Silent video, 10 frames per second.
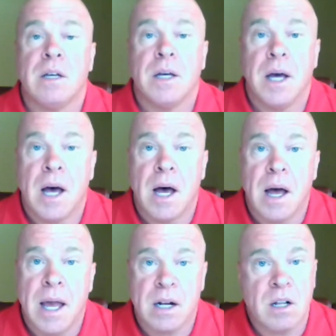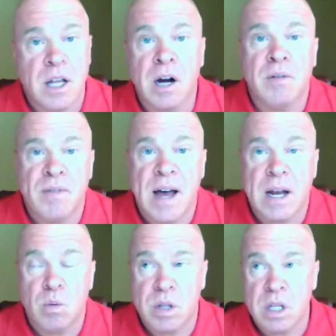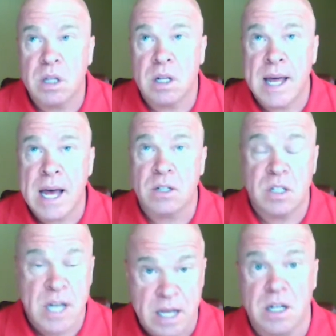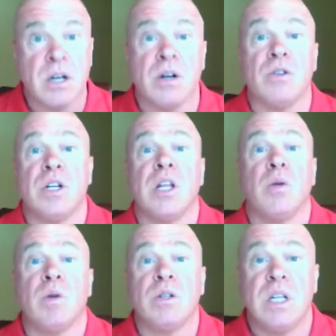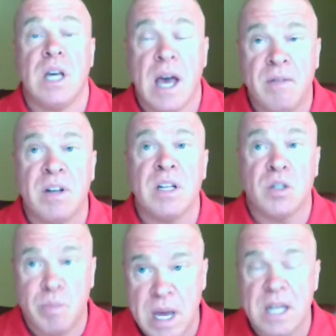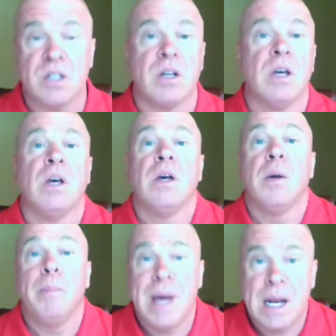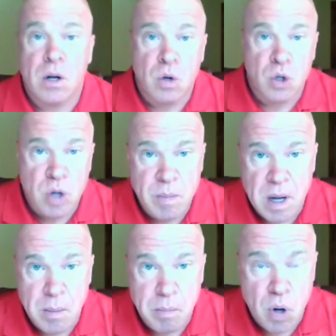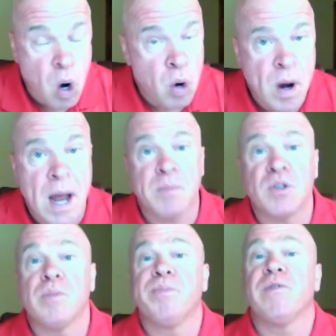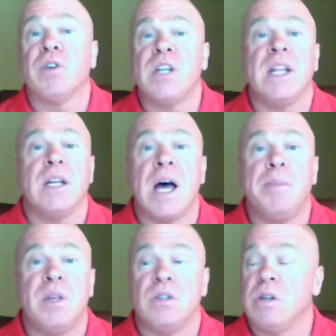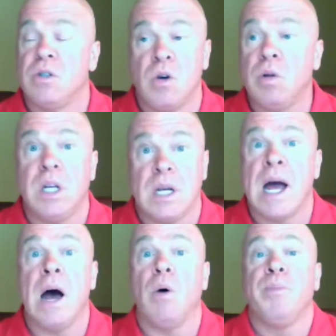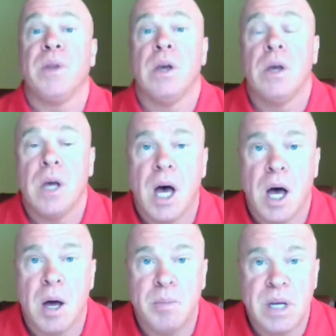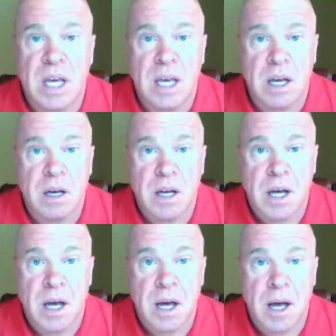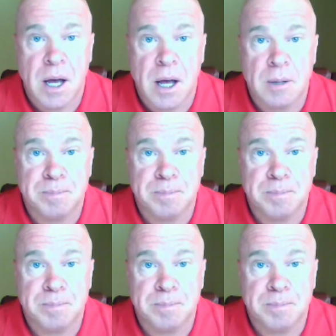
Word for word: uh, and clarified within the last 10 years. In other words, the evidence-based medical treatment programs for tendinopathies is only now uh, being uh,